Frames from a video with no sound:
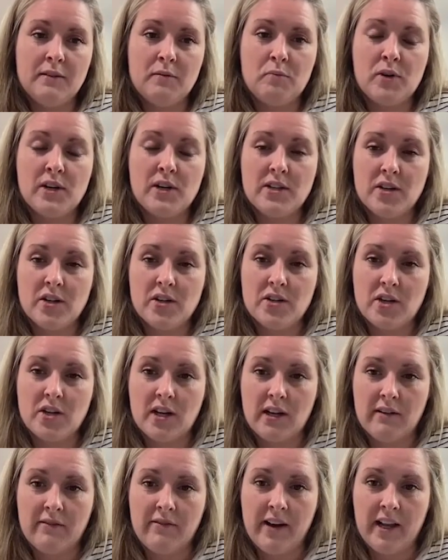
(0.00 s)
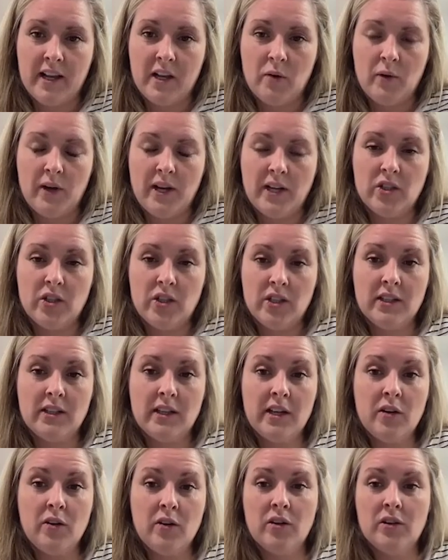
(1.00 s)
pre-surgical evaluation,
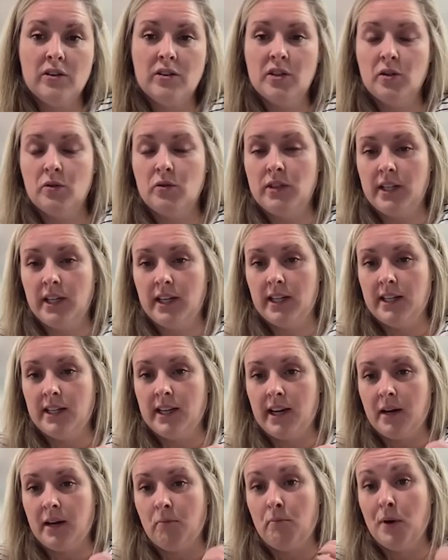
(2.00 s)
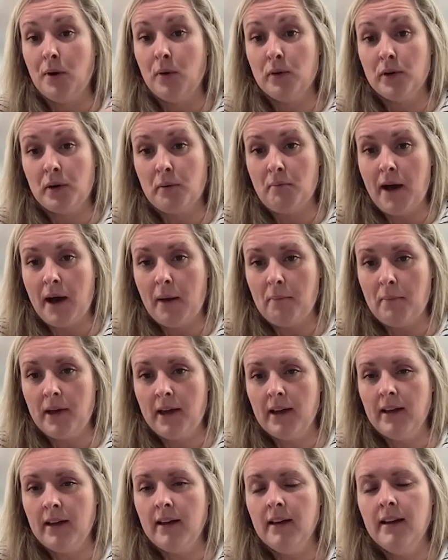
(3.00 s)
they also did motor
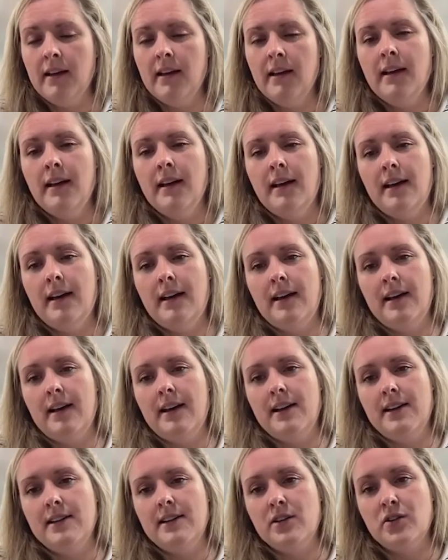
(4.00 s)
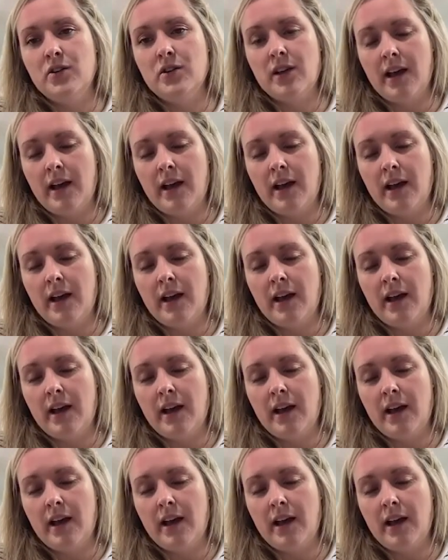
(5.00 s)
mapping and